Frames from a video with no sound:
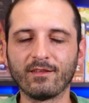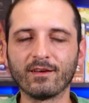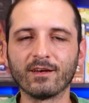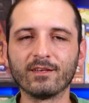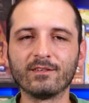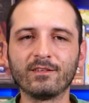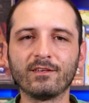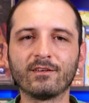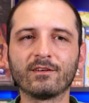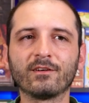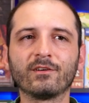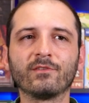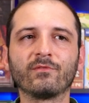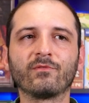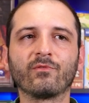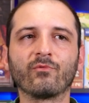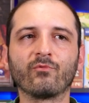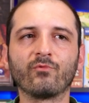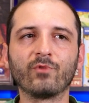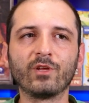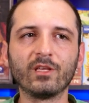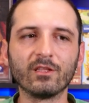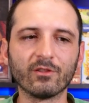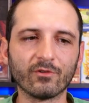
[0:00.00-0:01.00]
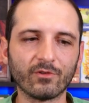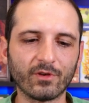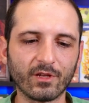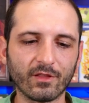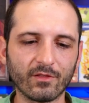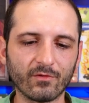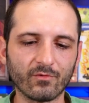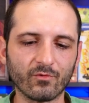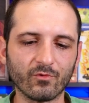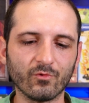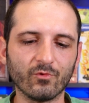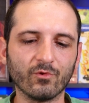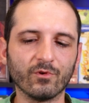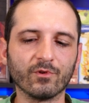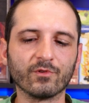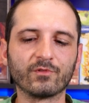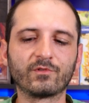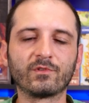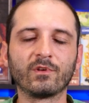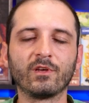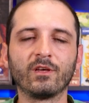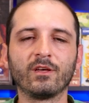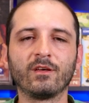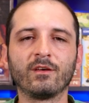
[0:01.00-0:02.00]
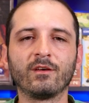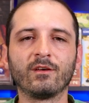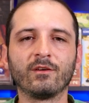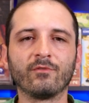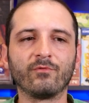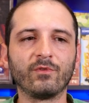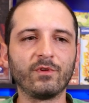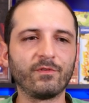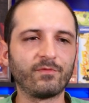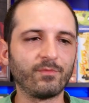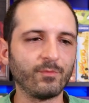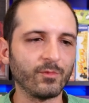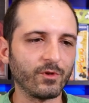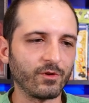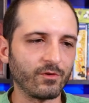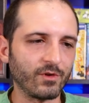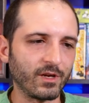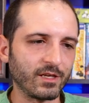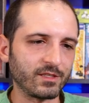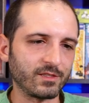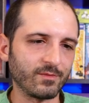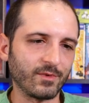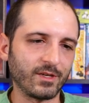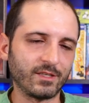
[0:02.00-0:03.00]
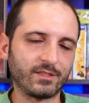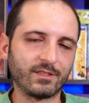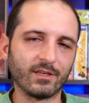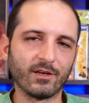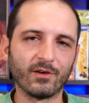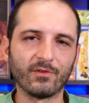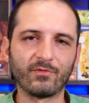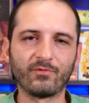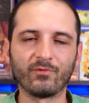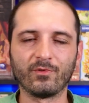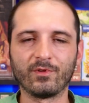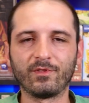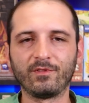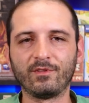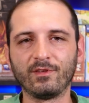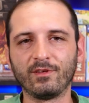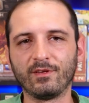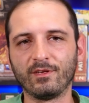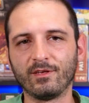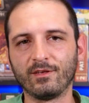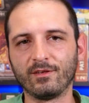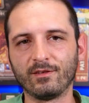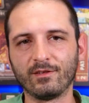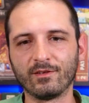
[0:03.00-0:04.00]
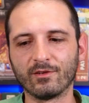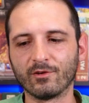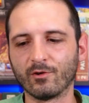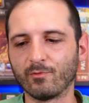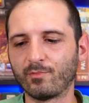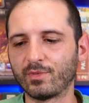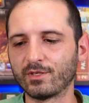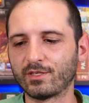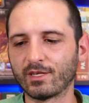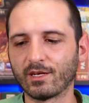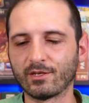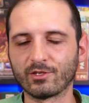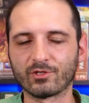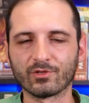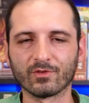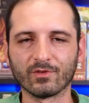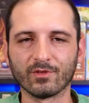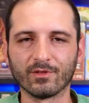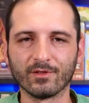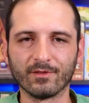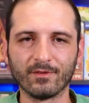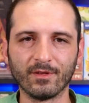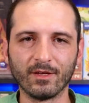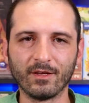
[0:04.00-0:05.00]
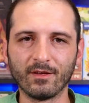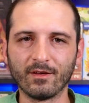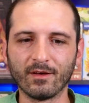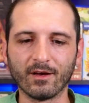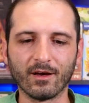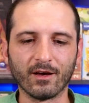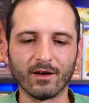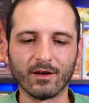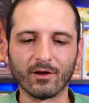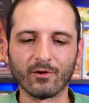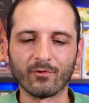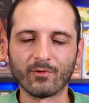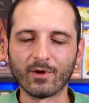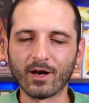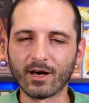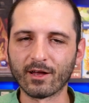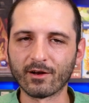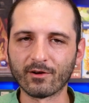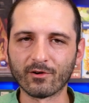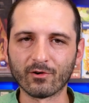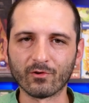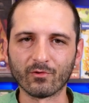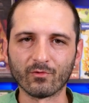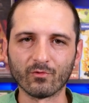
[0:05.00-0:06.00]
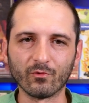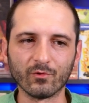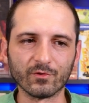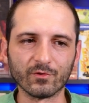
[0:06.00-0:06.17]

The idea of relearning the rules, refamiliarizing myself with the you know potential uh, errata or